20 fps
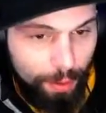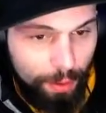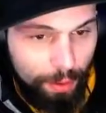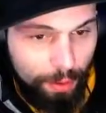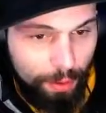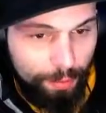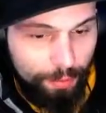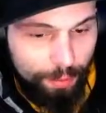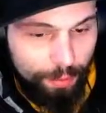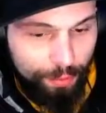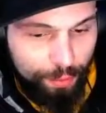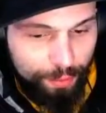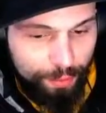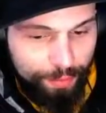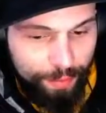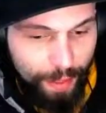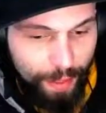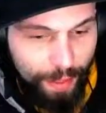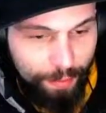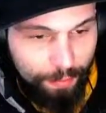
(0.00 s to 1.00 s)
Let's see if we're
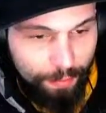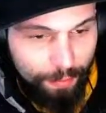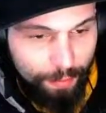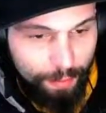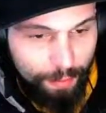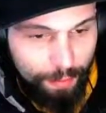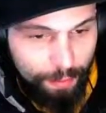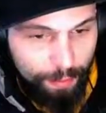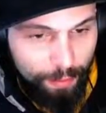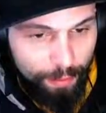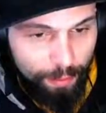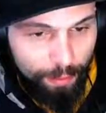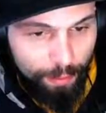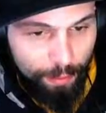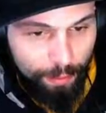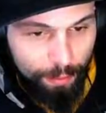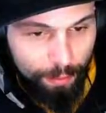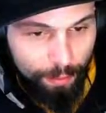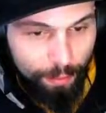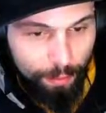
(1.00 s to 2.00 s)
faster.
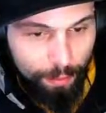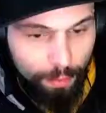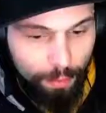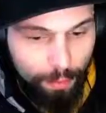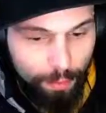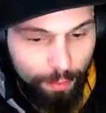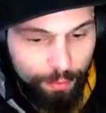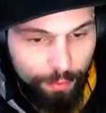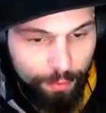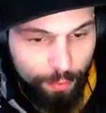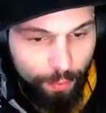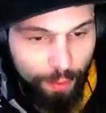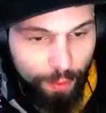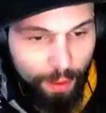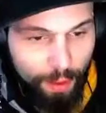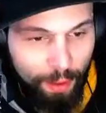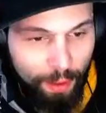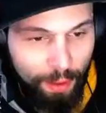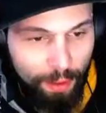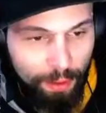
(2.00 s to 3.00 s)
It looks like we
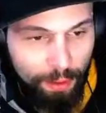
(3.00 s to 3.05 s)
are.